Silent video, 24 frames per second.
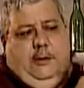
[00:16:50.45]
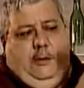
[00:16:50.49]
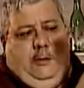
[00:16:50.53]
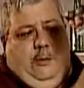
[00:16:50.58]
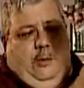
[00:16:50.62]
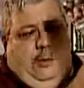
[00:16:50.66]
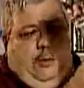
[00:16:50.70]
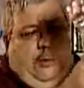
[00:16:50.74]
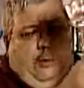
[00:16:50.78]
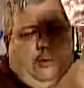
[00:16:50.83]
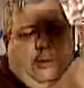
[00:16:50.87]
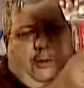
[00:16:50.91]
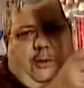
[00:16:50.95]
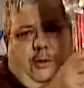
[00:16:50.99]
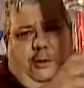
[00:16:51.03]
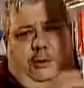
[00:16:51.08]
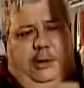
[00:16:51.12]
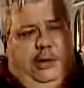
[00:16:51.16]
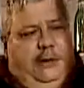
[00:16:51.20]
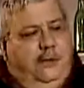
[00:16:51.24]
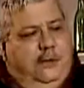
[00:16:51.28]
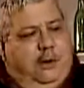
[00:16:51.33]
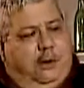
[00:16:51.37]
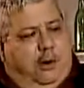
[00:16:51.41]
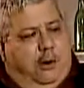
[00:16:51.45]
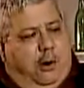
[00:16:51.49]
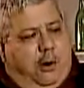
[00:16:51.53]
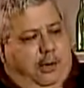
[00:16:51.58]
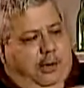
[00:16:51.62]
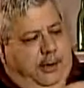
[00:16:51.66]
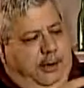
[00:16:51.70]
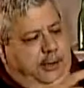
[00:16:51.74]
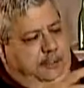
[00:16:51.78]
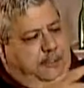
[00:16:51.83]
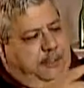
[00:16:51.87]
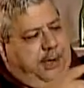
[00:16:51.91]
which is a 2-lever
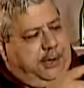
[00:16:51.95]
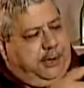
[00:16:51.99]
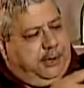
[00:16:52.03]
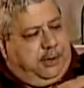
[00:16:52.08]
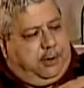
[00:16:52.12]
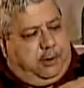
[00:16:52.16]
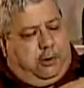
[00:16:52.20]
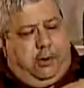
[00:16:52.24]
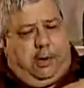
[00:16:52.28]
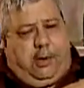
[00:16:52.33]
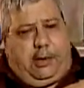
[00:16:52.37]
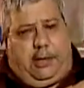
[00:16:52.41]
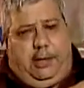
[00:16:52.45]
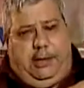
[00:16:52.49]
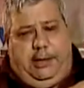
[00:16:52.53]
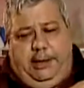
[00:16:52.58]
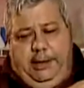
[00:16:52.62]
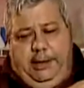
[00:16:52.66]
corker. You place the cork in